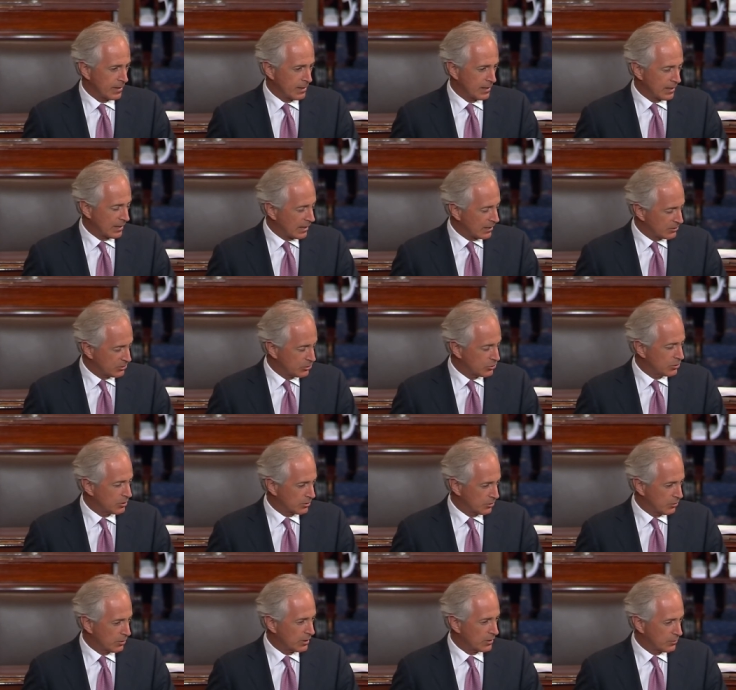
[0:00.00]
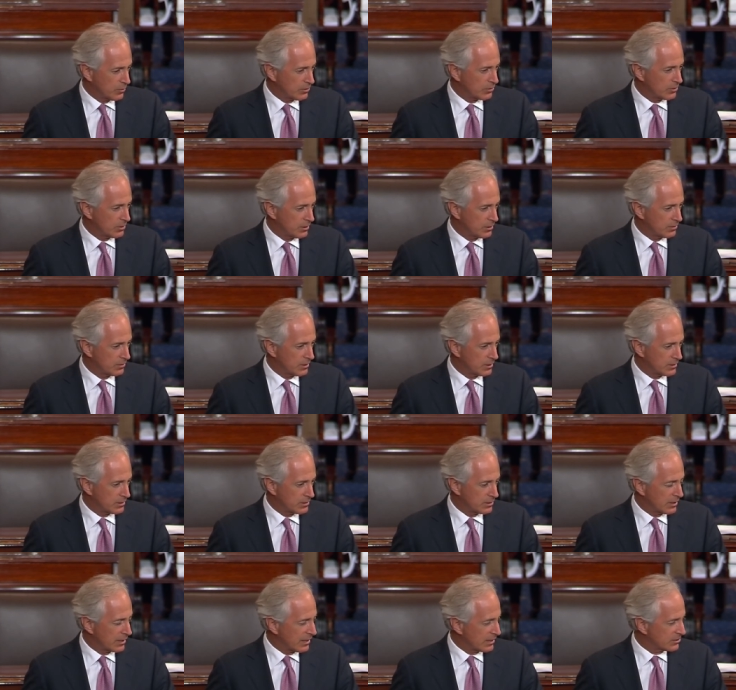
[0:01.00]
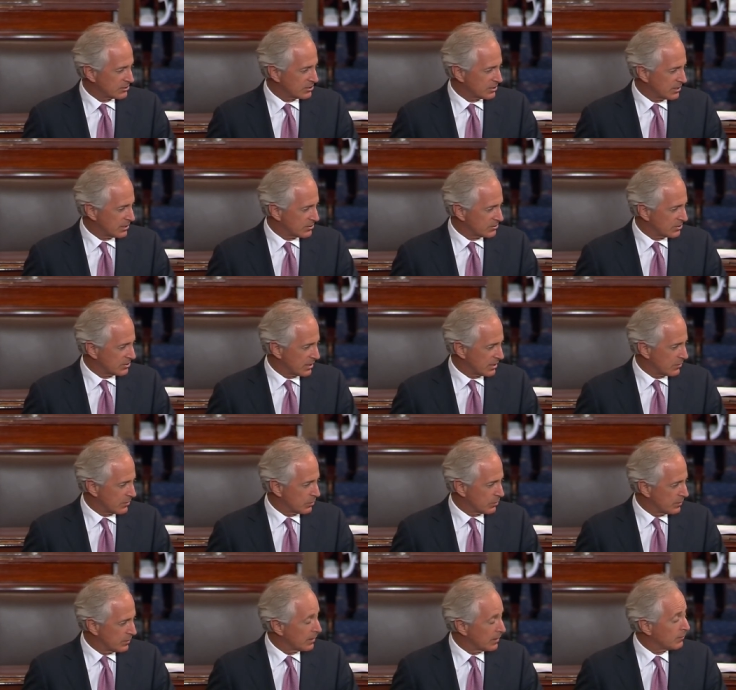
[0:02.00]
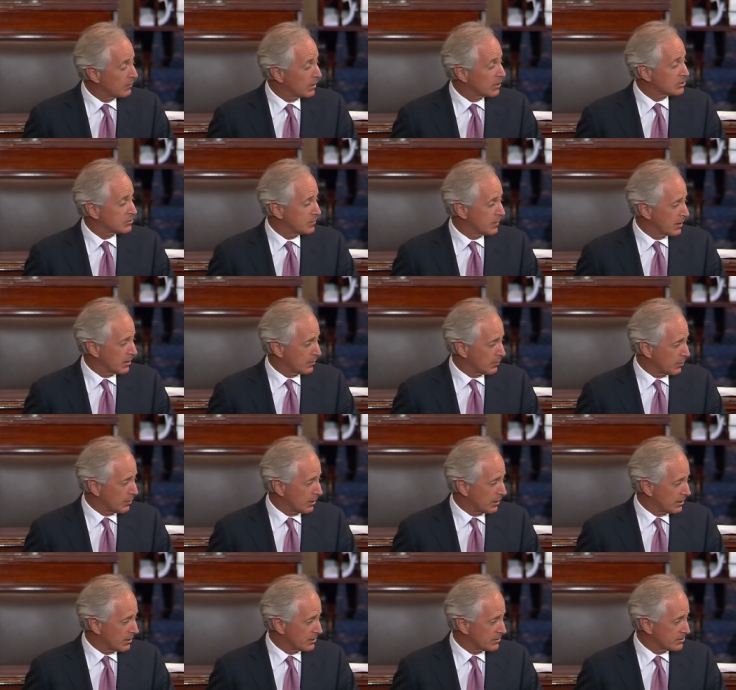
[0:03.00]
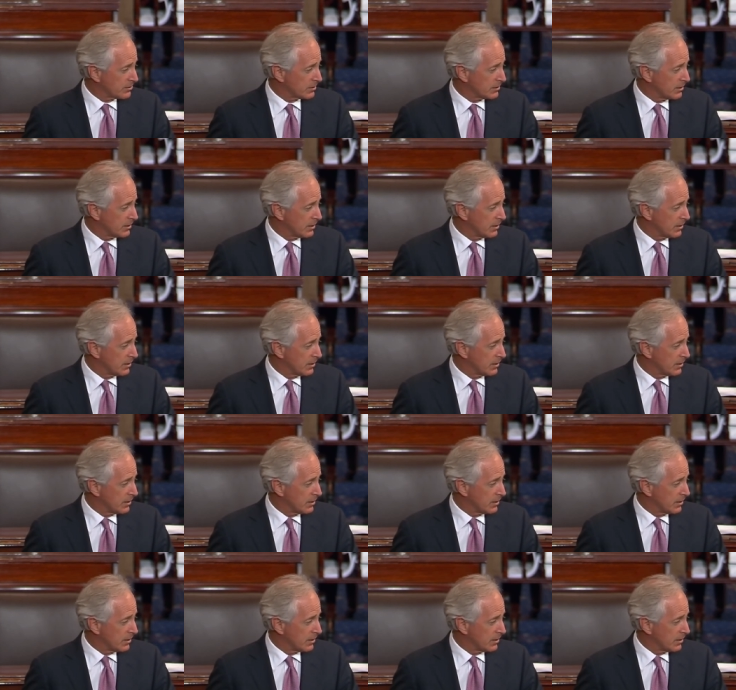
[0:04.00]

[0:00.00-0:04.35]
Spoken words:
And I do agree with you that the United States Senate would be a much better place